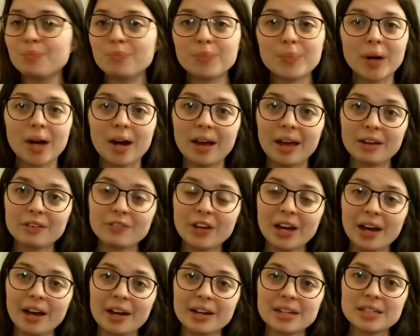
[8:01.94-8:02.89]
But I have
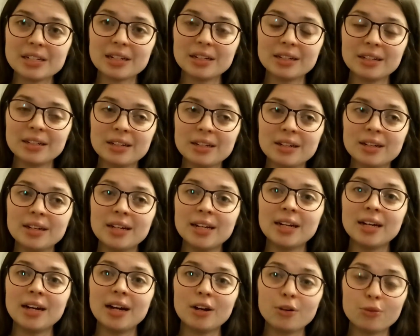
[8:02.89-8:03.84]
had
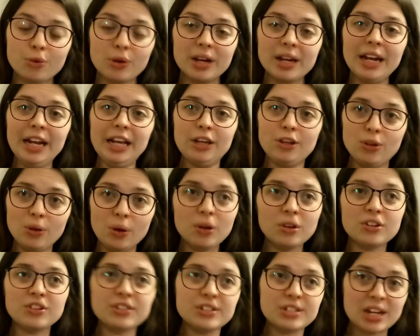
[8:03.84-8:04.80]
a really good
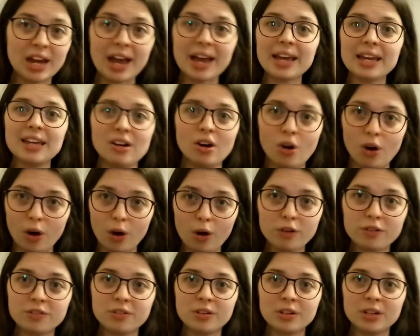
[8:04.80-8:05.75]
day
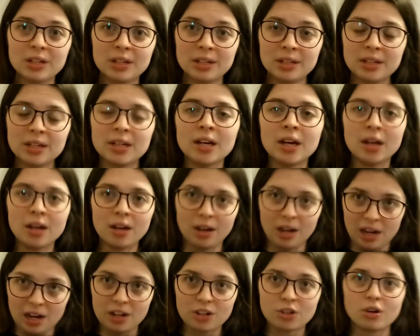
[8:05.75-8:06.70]
off.
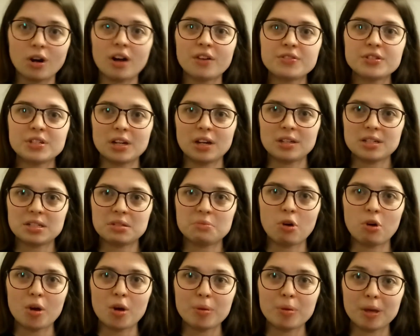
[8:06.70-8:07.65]
Hard graft starts
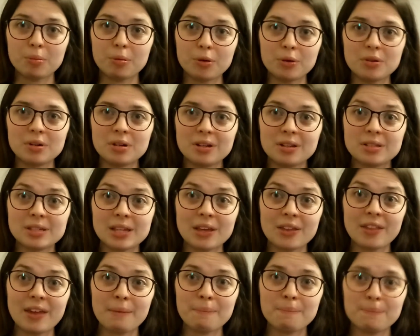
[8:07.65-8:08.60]
tomorrow, people. See you